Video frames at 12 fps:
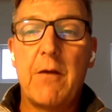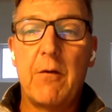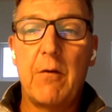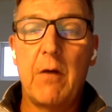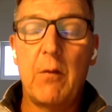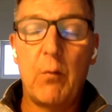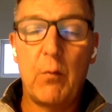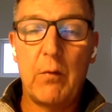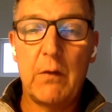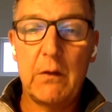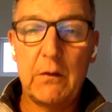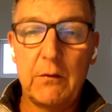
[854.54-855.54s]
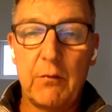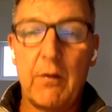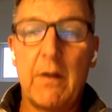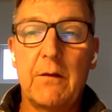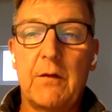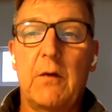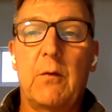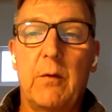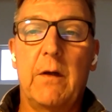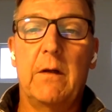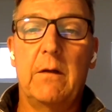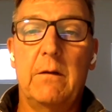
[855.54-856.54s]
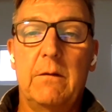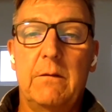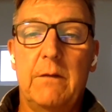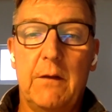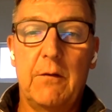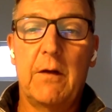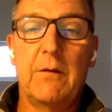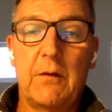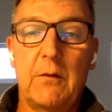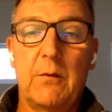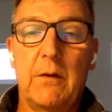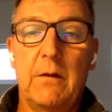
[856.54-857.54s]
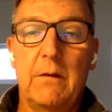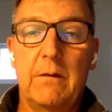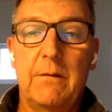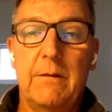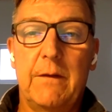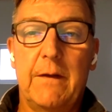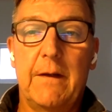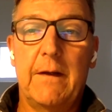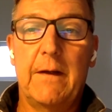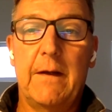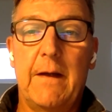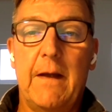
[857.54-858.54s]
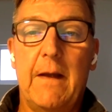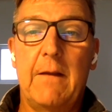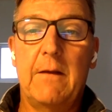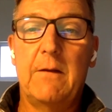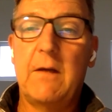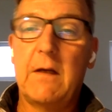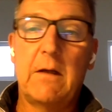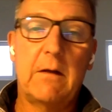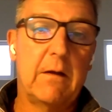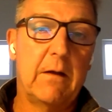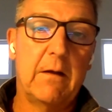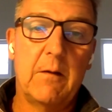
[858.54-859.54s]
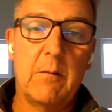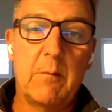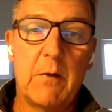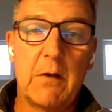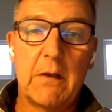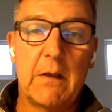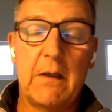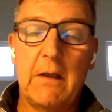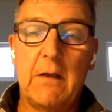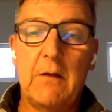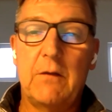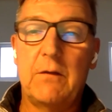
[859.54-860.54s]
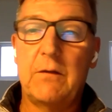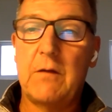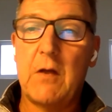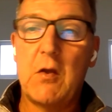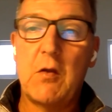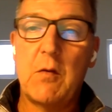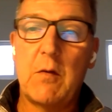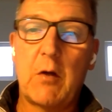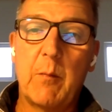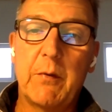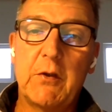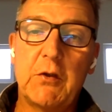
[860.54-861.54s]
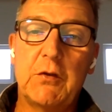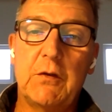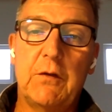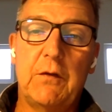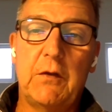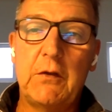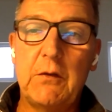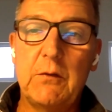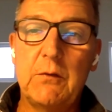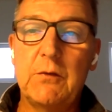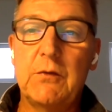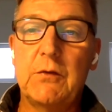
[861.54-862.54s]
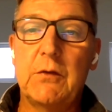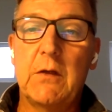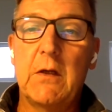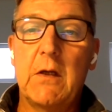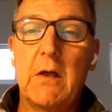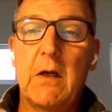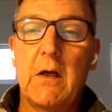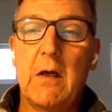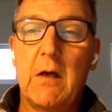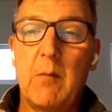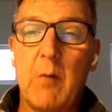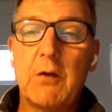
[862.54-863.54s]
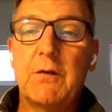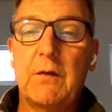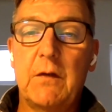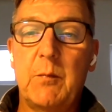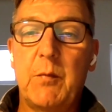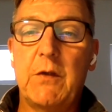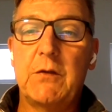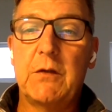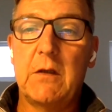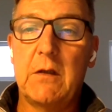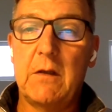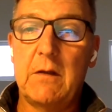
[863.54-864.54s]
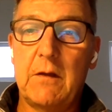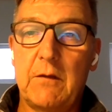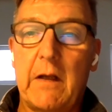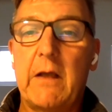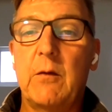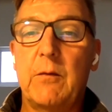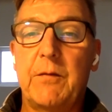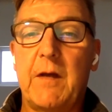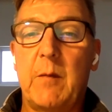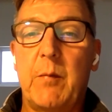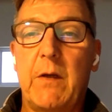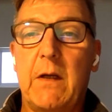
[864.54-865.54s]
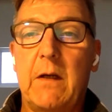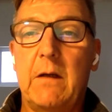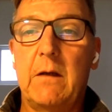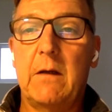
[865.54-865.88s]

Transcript: The world runs on oil. It runs on oil. Uh, and the tech uh, market is, the competition is huge. Uh, marginal pressure, there's layoffs happening.